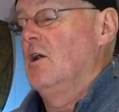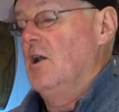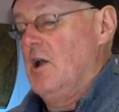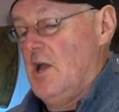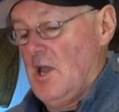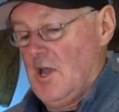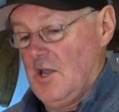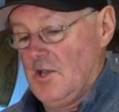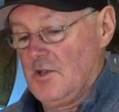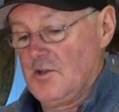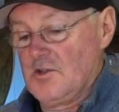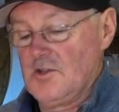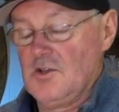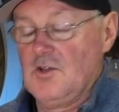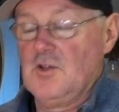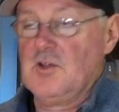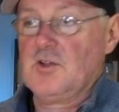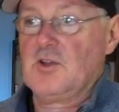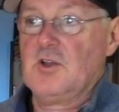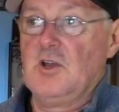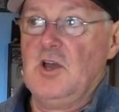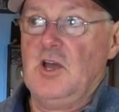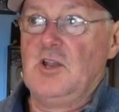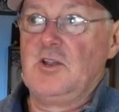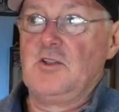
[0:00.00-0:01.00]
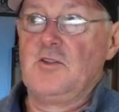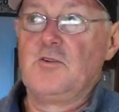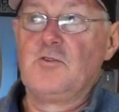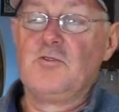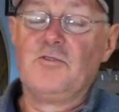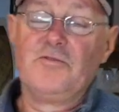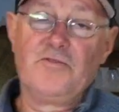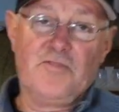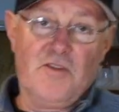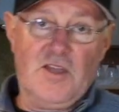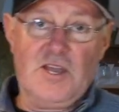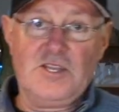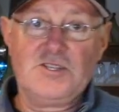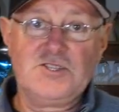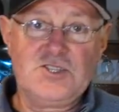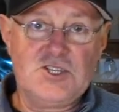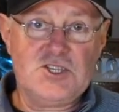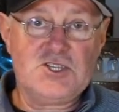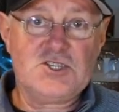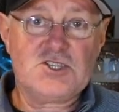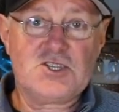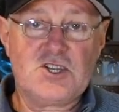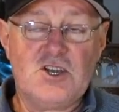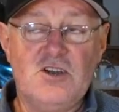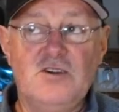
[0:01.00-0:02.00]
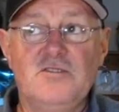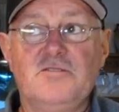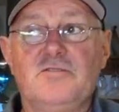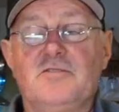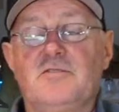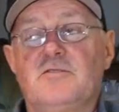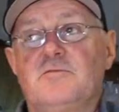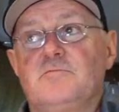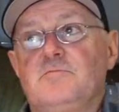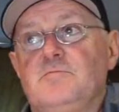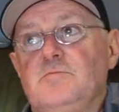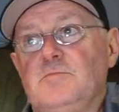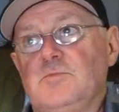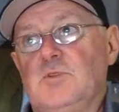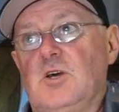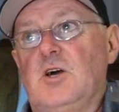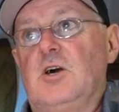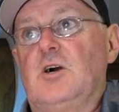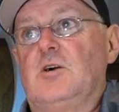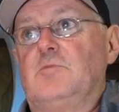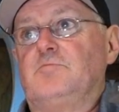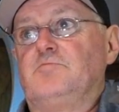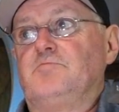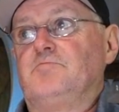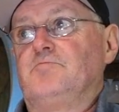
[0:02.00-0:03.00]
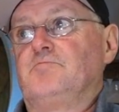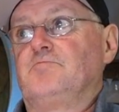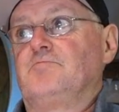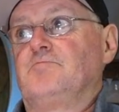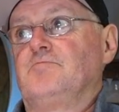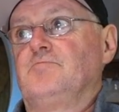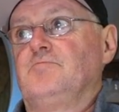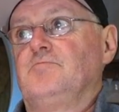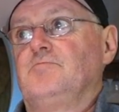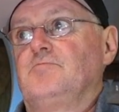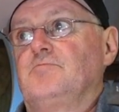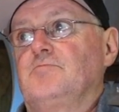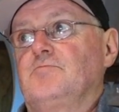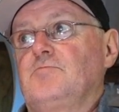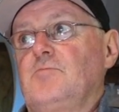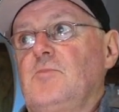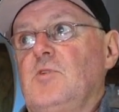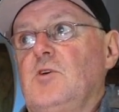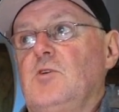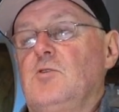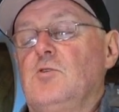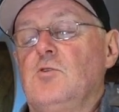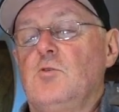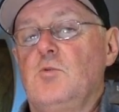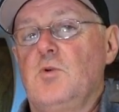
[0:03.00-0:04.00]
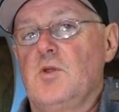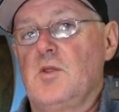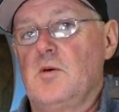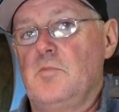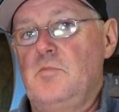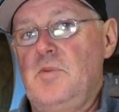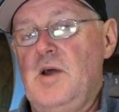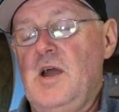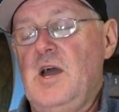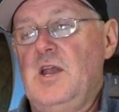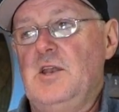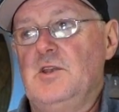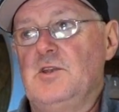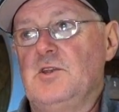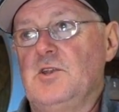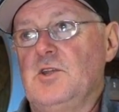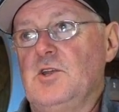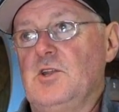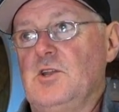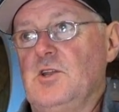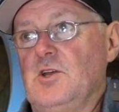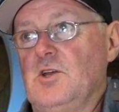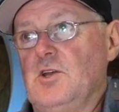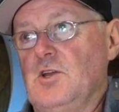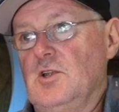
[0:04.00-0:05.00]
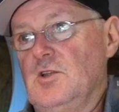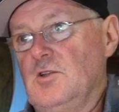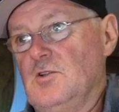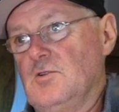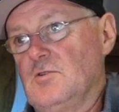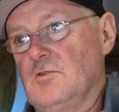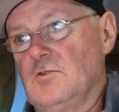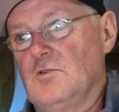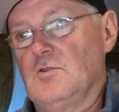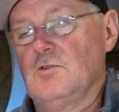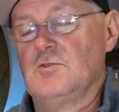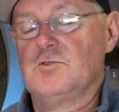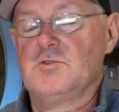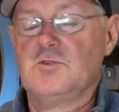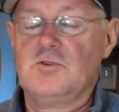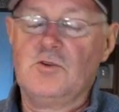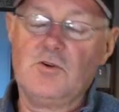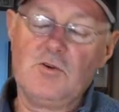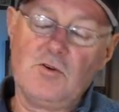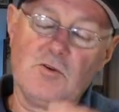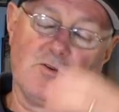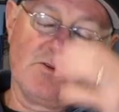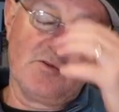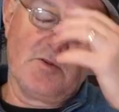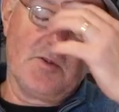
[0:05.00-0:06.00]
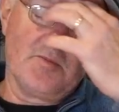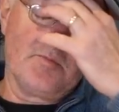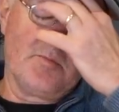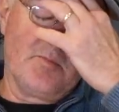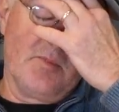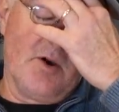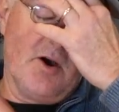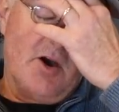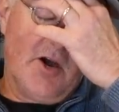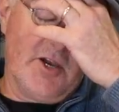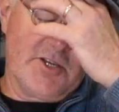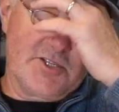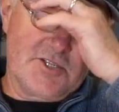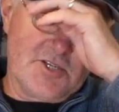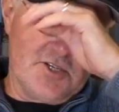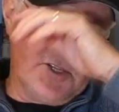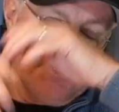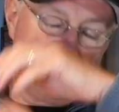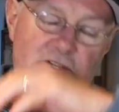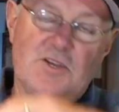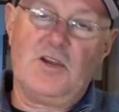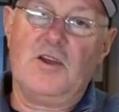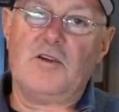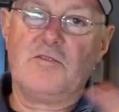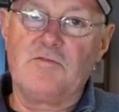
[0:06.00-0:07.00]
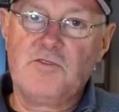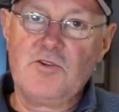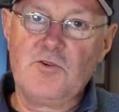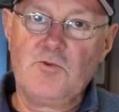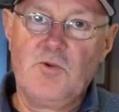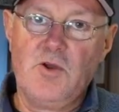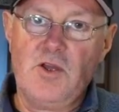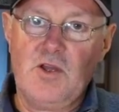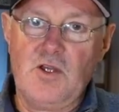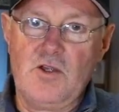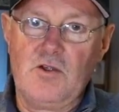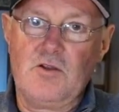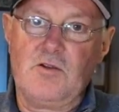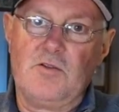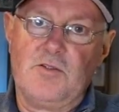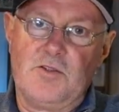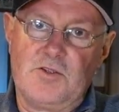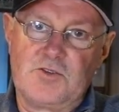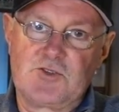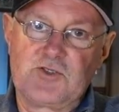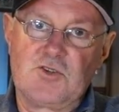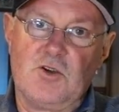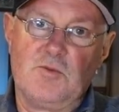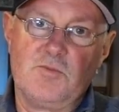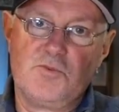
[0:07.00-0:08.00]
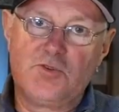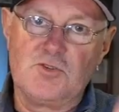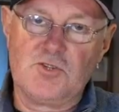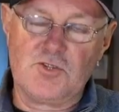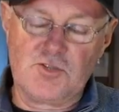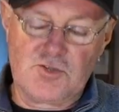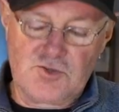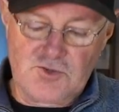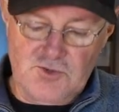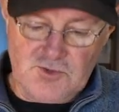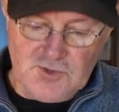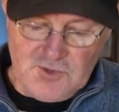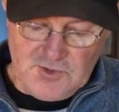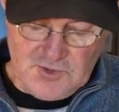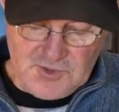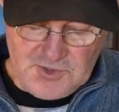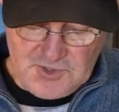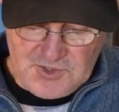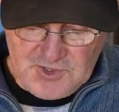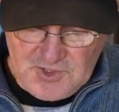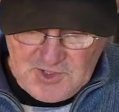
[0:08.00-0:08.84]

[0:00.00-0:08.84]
And they're all fancy stuff, all with a pattern in it, all mitres everywhere, at the tops of the doors.